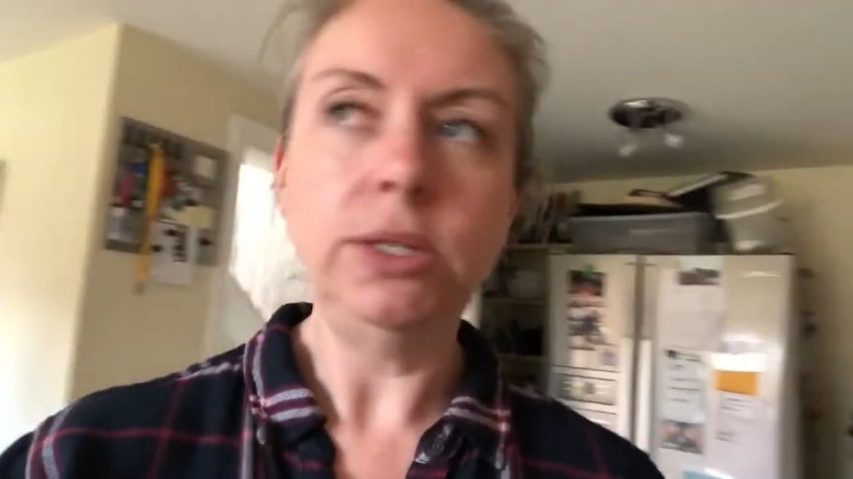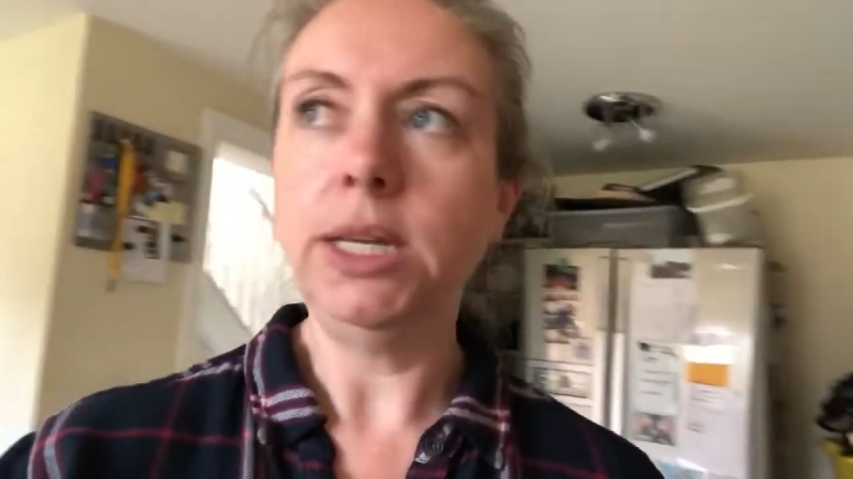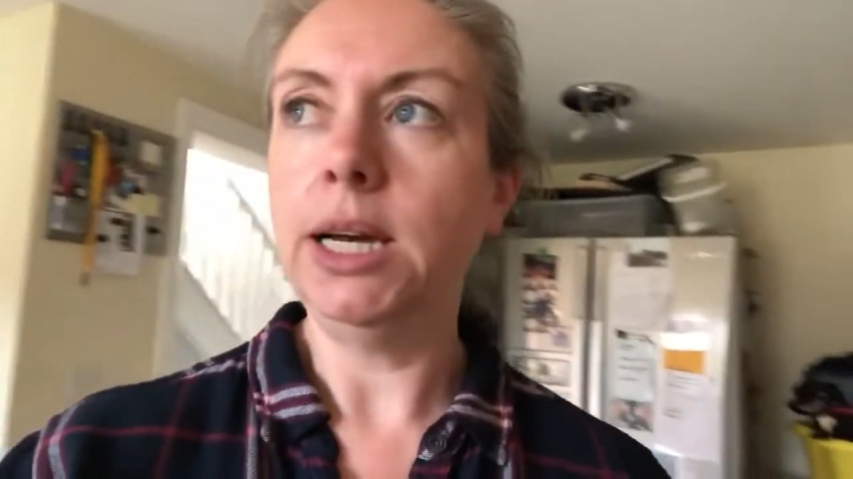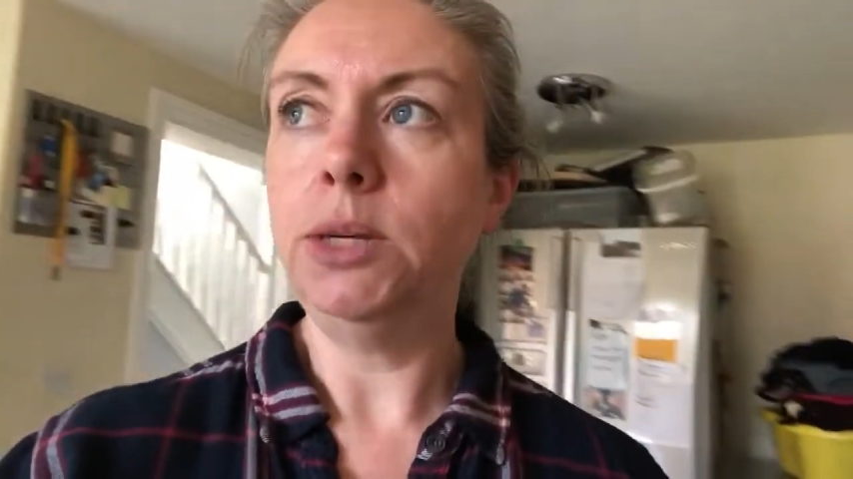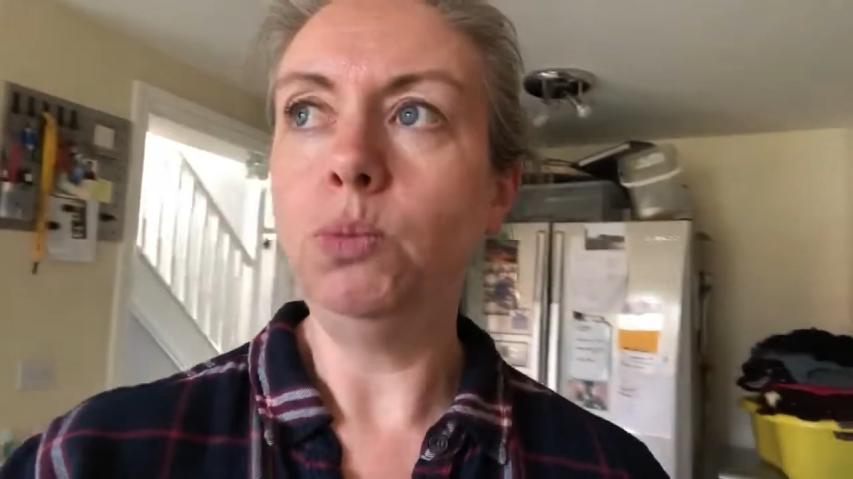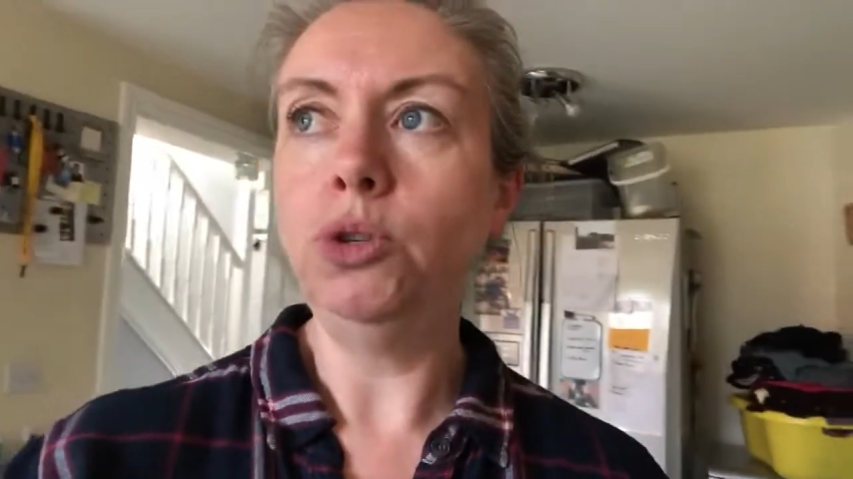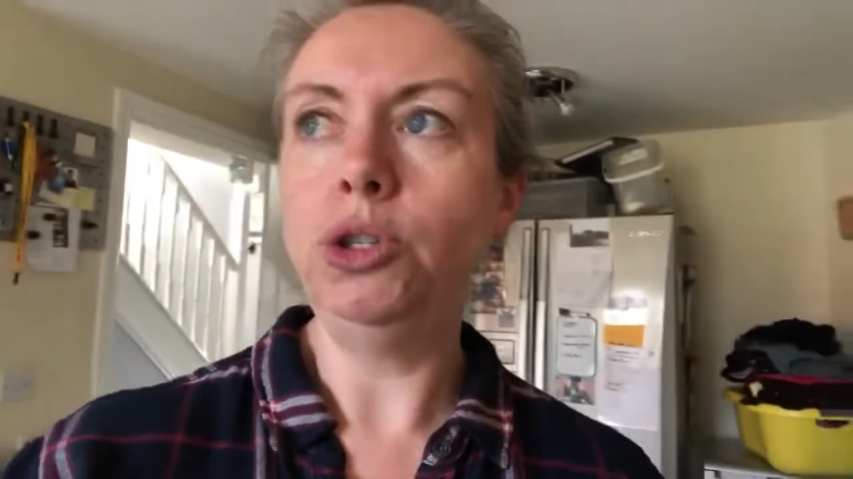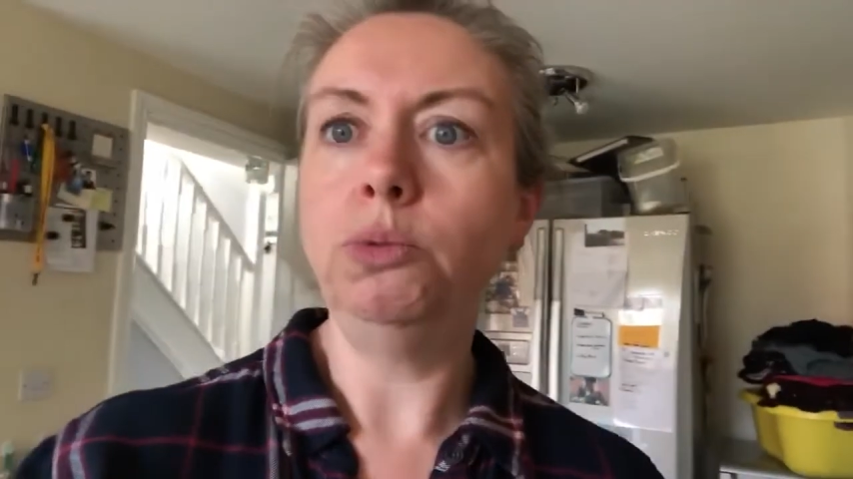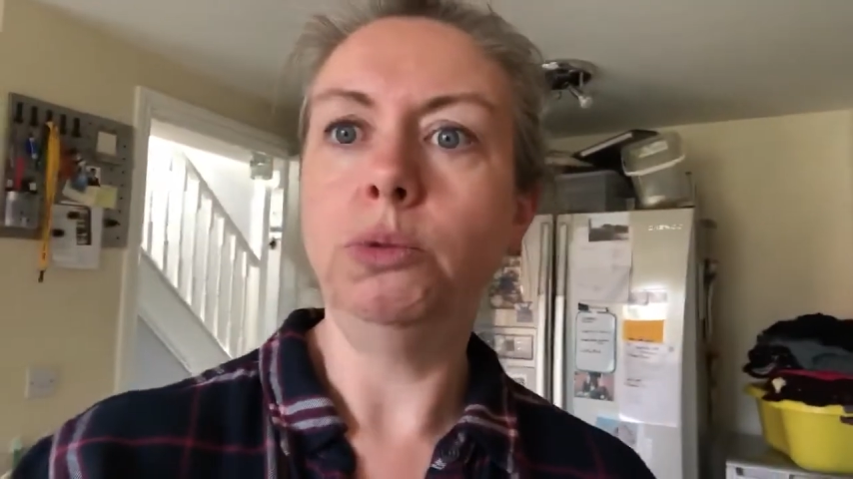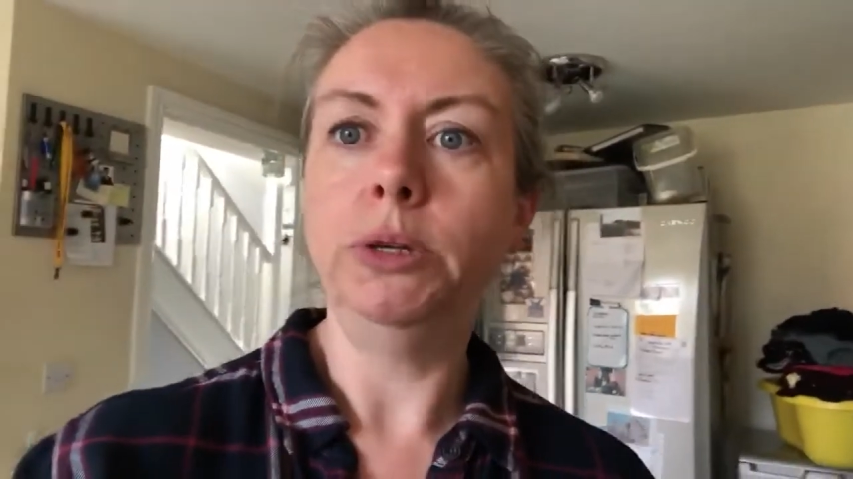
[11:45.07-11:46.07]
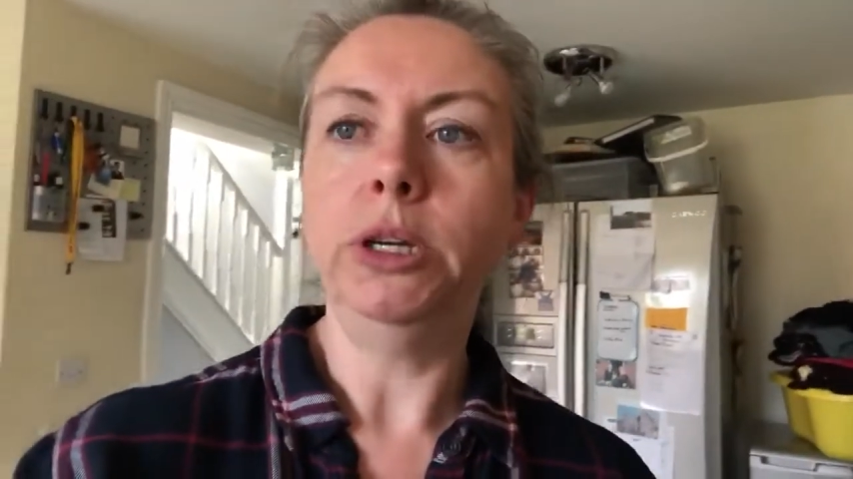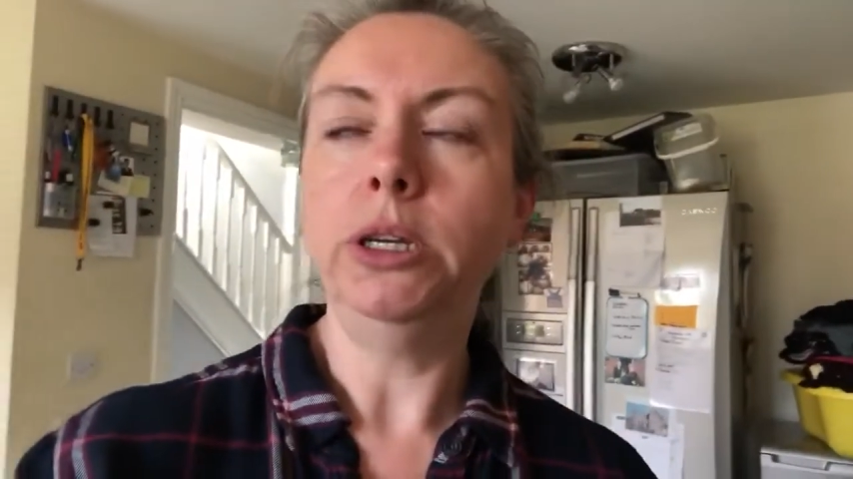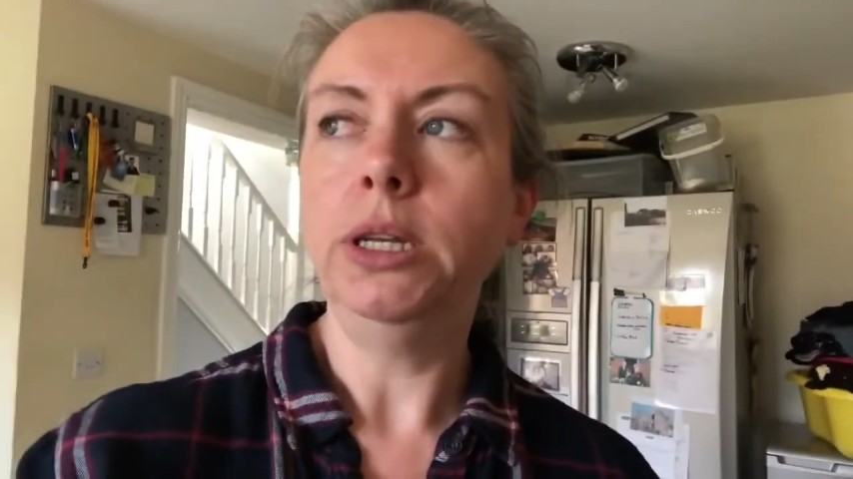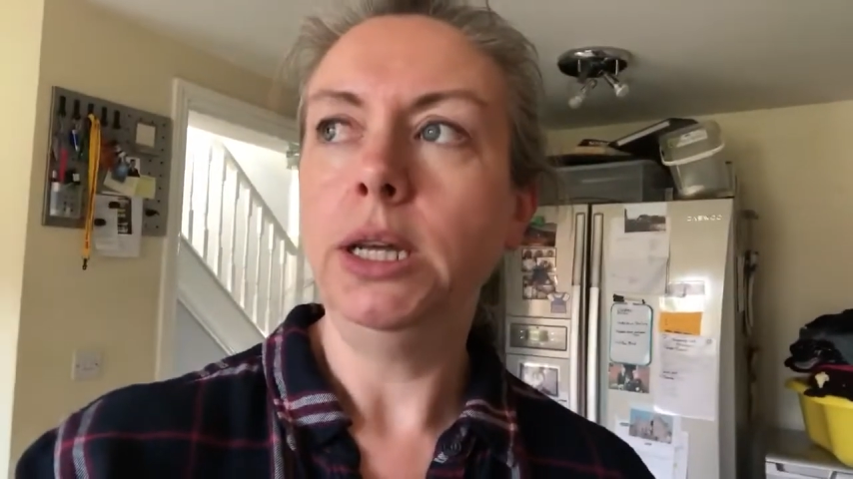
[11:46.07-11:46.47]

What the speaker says: they had Wonder Woman,